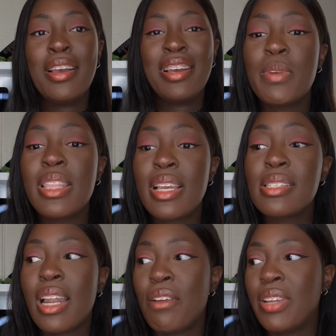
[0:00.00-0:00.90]
Many things
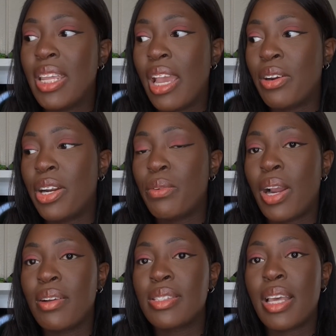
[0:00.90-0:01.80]
that I've encountered where
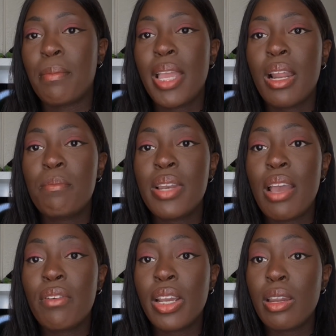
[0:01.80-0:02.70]
I was like, man, I'm
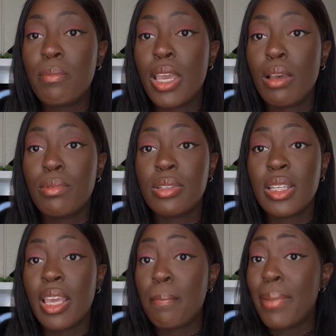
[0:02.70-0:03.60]
never gonna be able to
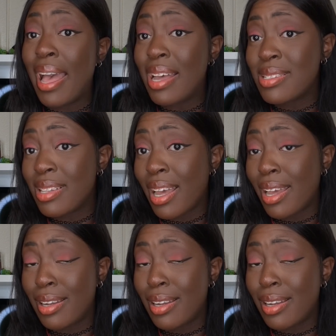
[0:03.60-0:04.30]
get past that.